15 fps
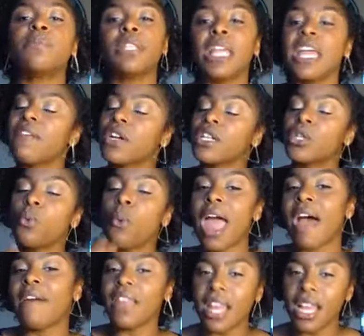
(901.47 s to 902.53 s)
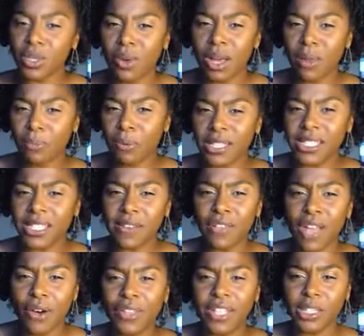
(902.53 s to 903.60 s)
believers who have the indwelling presence of the
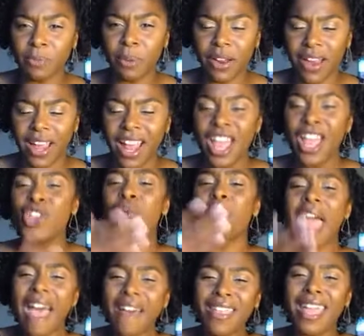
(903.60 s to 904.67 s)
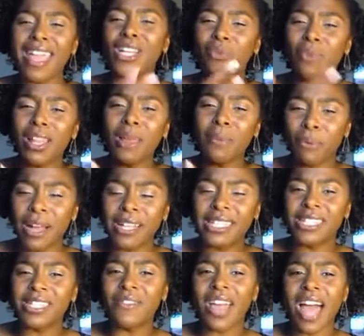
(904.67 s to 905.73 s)
Holy Spirit? You have the indwelling
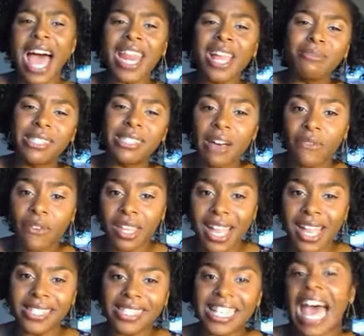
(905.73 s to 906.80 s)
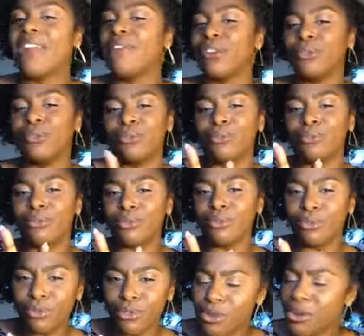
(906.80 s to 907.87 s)
presence of God himself on the inside of you.
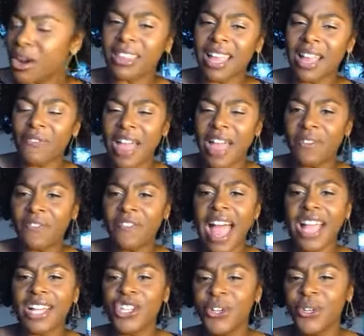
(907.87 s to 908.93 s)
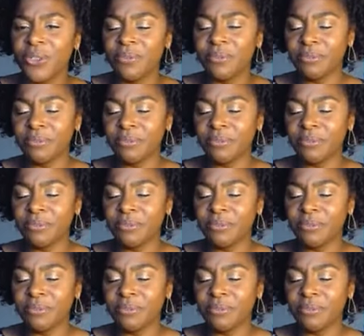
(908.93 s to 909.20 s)
You don't think favor finds you?